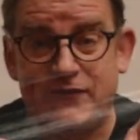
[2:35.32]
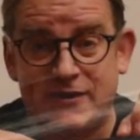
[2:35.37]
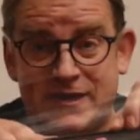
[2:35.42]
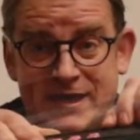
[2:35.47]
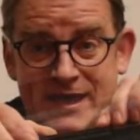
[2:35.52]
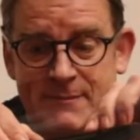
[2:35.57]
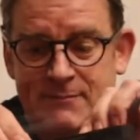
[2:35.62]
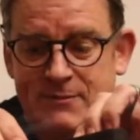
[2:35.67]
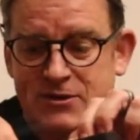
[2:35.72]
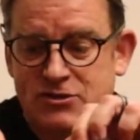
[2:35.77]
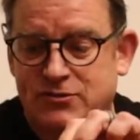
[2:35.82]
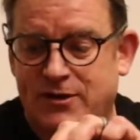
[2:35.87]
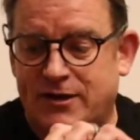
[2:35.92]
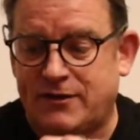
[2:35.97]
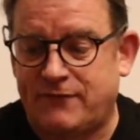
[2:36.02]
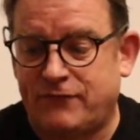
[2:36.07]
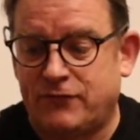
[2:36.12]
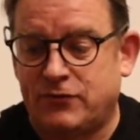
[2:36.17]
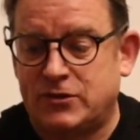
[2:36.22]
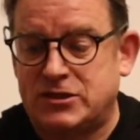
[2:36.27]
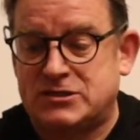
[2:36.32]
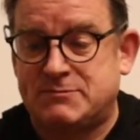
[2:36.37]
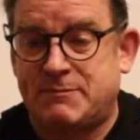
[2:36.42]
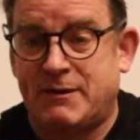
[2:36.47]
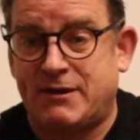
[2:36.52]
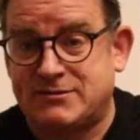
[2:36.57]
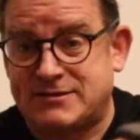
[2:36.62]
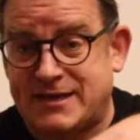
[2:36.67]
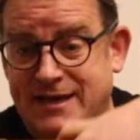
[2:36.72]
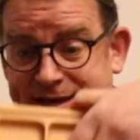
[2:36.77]
keeping track of all your
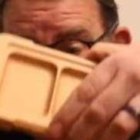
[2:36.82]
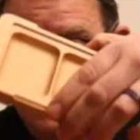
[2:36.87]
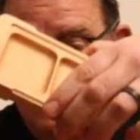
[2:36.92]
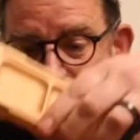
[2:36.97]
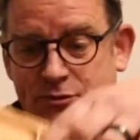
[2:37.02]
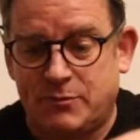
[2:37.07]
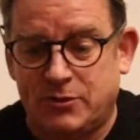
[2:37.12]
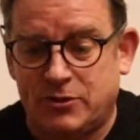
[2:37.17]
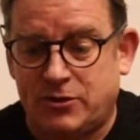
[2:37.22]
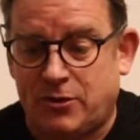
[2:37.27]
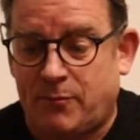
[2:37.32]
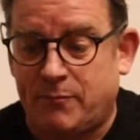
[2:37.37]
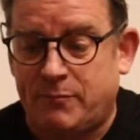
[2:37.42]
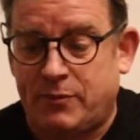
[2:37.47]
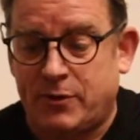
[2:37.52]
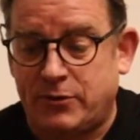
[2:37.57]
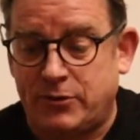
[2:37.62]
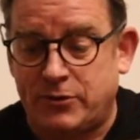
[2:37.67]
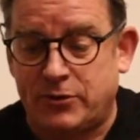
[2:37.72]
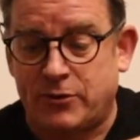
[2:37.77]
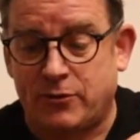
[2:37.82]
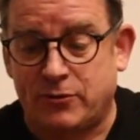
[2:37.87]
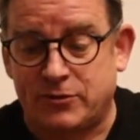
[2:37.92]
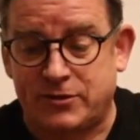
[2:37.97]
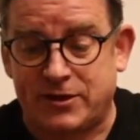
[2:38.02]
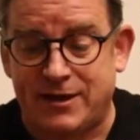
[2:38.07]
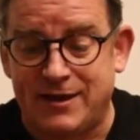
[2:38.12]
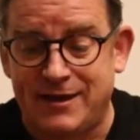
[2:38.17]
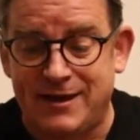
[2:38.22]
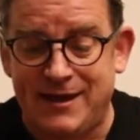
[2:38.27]
spells, and a double component
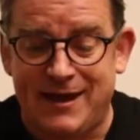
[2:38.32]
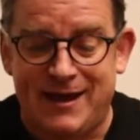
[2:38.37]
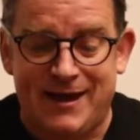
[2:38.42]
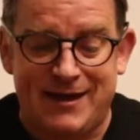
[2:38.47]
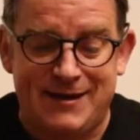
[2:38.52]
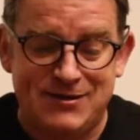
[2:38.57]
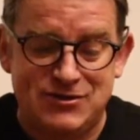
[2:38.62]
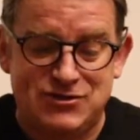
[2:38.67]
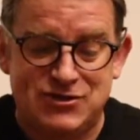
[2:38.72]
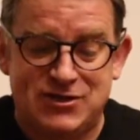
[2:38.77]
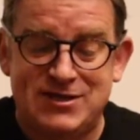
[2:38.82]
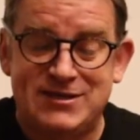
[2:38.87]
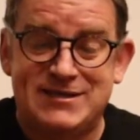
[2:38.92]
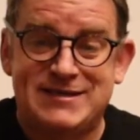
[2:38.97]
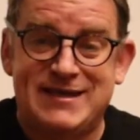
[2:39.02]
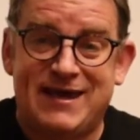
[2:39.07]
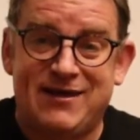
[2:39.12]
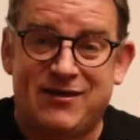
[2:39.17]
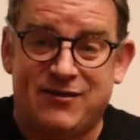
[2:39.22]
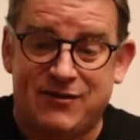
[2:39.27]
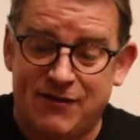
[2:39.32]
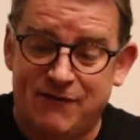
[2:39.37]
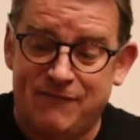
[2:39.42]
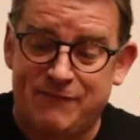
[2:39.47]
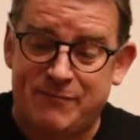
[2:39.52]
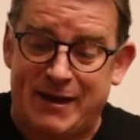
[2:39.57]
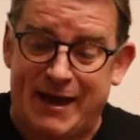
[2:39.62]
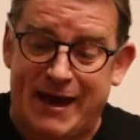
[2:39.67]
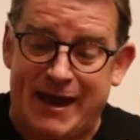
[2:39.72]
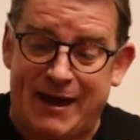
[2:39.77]
holder. And as you can tell,
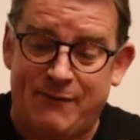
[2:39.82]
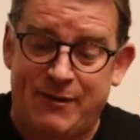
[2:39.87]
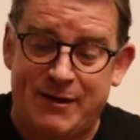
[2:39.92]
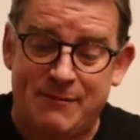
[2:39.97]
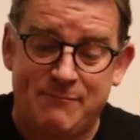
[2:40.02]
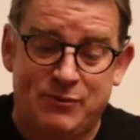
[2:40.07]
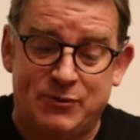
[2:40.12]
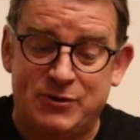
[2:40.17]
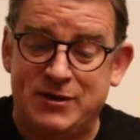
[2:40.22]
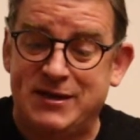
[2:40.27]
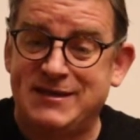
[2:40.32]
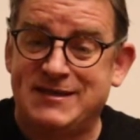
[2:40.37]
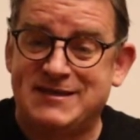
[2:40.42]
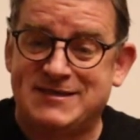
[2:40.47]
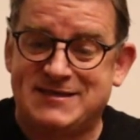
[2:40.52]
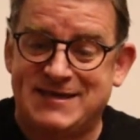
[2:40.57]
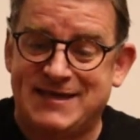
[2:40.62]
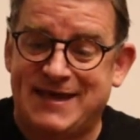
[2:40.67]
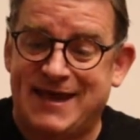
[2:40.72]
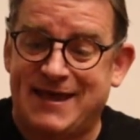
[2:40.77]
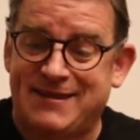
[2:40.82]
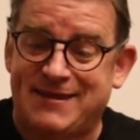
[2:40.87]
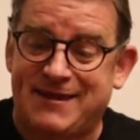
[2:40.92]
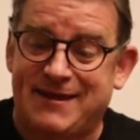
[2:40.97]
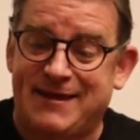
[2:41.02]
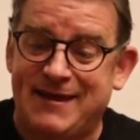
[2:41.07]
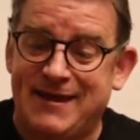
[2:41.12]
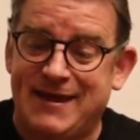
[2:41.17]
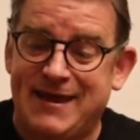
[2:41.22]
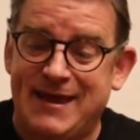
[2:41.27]
how I'm putting this together,
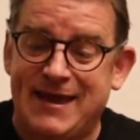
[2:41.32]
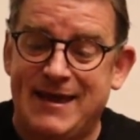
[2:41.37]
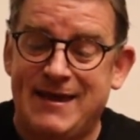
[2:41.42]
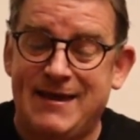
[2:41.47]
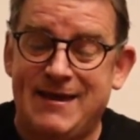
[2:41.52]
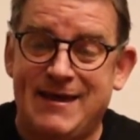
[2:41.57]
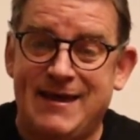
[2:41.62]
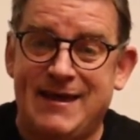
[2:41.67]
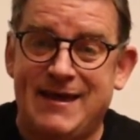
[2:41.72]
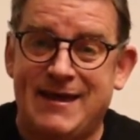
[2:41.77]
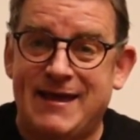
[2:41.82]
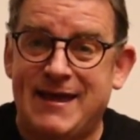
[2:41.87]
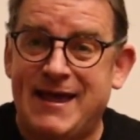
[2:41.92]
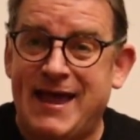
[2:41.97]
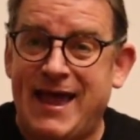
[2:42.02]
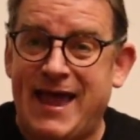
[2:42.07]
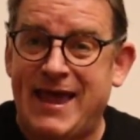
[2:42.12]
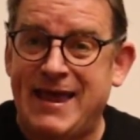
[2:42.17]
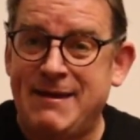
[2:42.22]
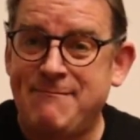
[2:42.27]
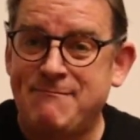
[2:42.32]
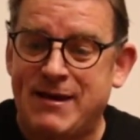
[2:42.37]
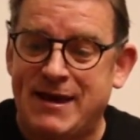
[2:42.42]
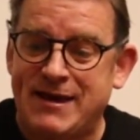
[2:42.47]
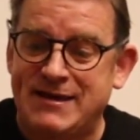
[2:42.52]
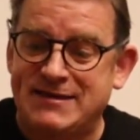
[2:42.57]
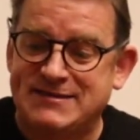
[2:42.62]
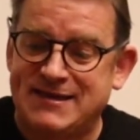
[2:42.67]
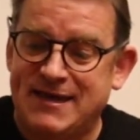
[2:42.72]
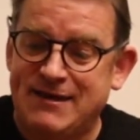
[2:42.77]
it
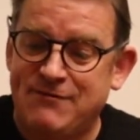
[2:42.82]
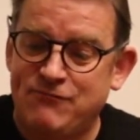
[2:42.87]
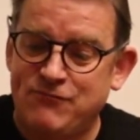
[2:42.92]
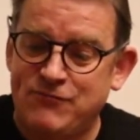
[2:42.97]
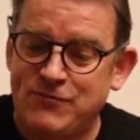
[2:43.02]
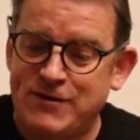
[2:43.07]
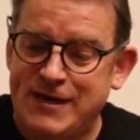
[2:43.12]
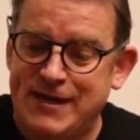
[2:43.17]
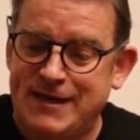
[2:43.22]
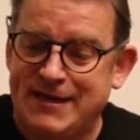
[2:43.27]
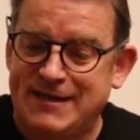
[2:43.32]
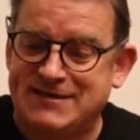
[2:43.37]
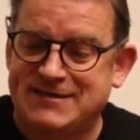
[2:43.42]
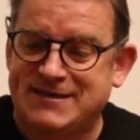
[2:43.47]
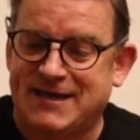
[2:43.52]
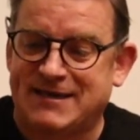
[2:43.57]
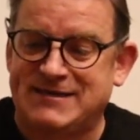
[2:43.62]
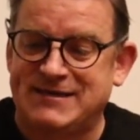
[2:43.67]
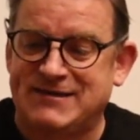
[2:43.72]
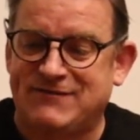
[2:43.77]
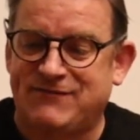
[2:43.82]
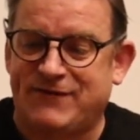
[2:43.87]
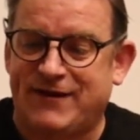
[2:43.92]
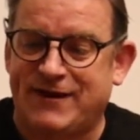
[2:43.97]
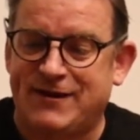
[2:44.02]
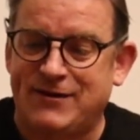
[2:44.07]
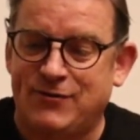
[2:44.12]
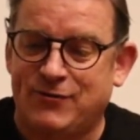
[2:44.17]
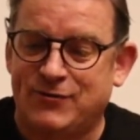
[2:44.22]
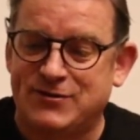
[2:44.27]
makes a really
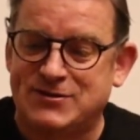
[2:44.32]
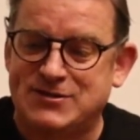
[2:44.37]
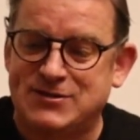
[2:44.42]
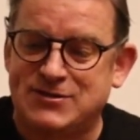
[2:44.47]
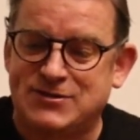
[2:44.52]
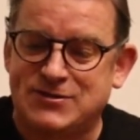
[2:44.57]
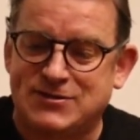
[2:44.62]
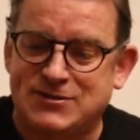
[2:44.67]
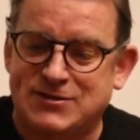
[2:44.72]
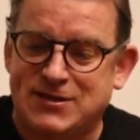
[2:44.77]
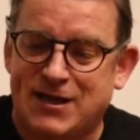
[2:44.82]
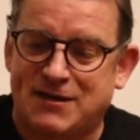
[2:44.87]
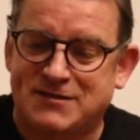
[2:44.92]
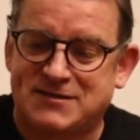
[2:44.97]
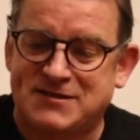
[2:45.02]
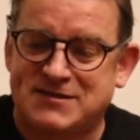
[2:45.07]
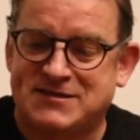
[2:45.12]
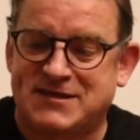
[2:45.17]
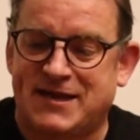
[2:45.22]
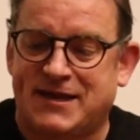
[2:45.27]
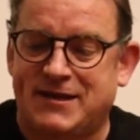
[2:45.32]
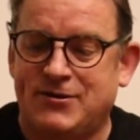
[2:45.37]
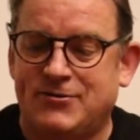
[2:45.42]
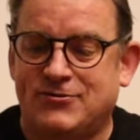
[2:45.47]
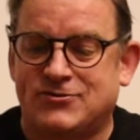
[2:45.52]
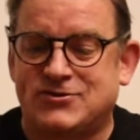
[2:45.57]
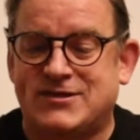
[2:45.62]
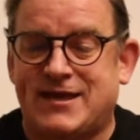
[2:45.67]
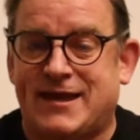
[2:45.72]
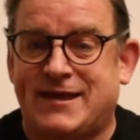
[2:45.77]
satisfying noise as you start to stack your
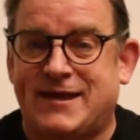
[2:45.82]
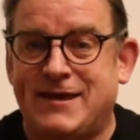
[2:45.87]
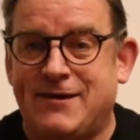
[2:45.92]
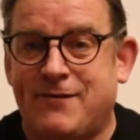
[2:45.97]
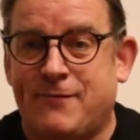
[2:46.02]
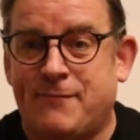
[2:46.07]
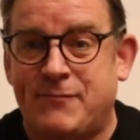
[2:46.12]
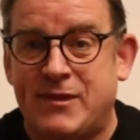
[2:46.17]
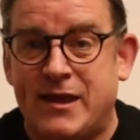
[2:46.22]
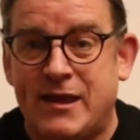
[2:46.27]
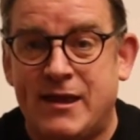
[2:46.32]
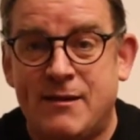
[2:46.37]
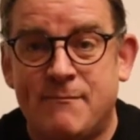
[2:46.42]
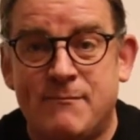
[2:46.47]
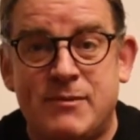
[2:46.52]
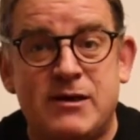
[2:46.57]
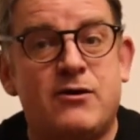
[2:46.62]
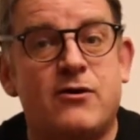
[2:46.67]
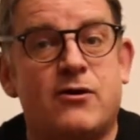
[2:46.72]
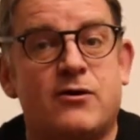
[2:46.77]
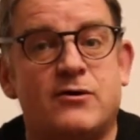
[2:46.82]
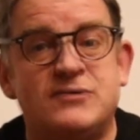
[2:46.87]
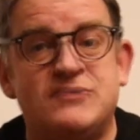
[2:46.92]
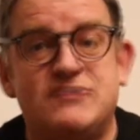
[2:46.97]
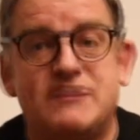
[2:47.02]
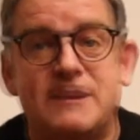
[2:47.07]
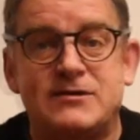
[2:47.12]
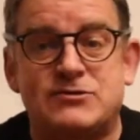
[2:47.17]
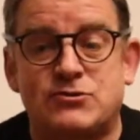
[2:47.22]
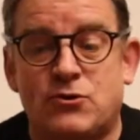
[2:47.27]
Stacky up, because
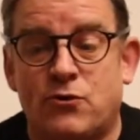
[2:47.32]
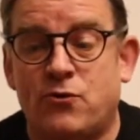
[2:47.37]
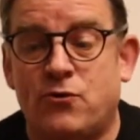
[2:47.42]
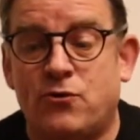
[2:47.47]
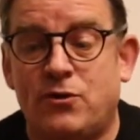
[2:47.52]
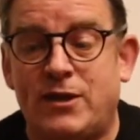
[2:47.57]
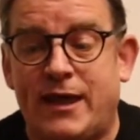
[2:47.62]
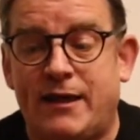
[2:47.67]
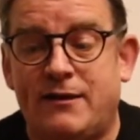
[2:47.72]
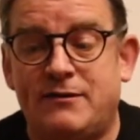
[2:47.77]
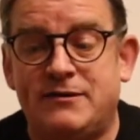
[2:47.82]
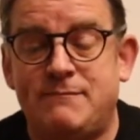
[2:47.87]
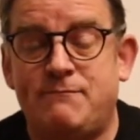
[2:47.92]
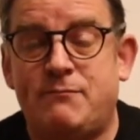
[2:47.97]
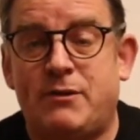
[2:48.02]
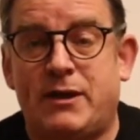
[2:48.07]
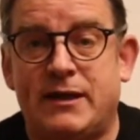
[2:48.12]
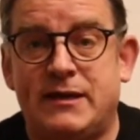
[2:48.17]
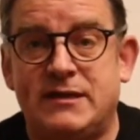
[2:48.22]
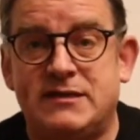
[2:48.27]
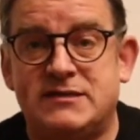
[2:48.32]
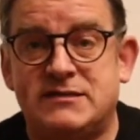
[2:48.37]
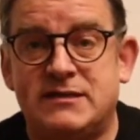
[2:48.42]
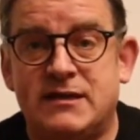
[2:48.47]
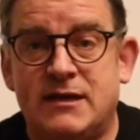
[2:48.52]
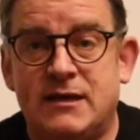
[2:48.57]
it's all held in place